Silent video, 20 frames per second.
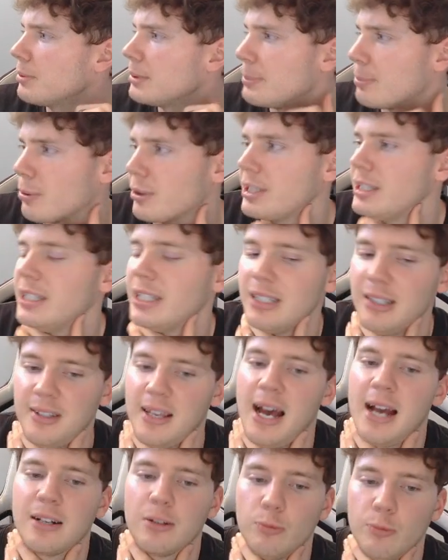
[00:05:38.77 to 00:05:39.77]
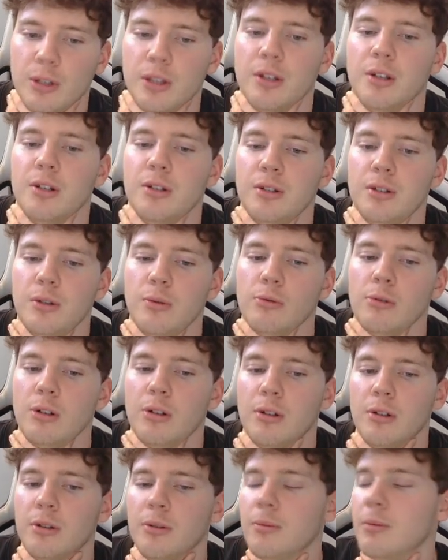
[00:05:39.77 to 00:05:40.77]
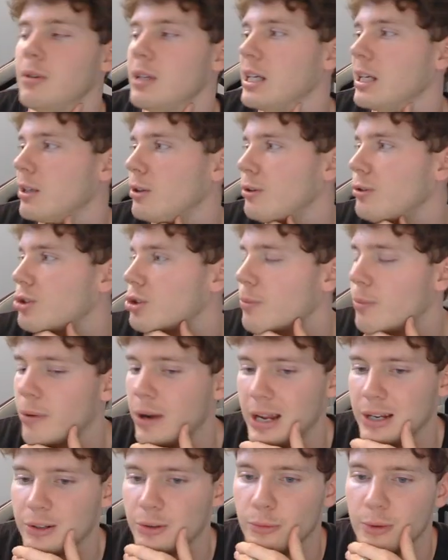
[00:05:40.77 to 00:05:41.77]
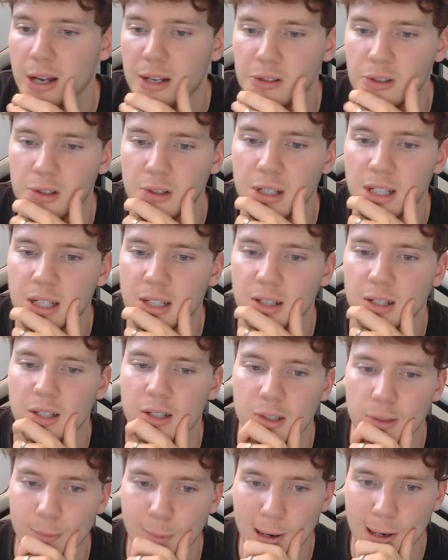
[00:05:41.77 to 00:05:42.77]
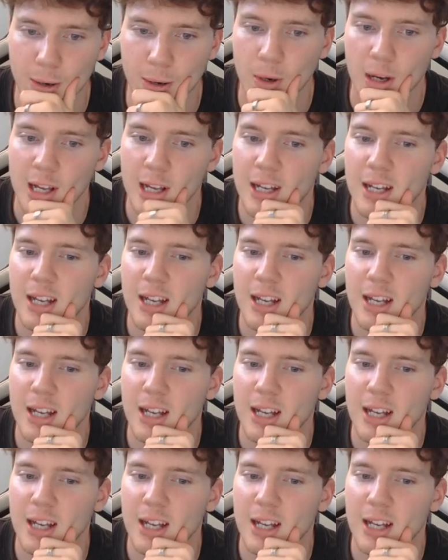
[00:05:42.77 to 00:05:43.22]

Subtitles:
pretty exact with it. You want to include your brand direction in it as well.